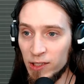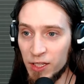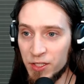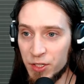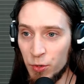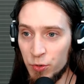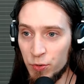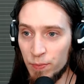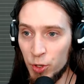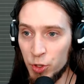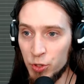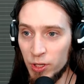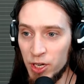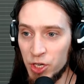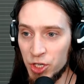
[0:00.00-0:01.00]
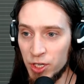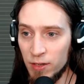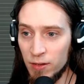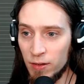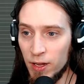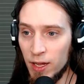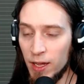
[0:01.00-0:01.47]
Let's go to
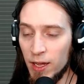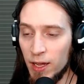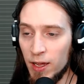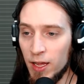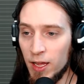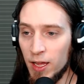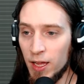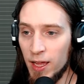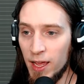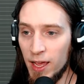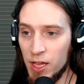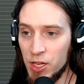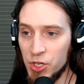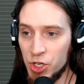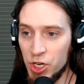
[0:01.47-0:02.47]
modulation and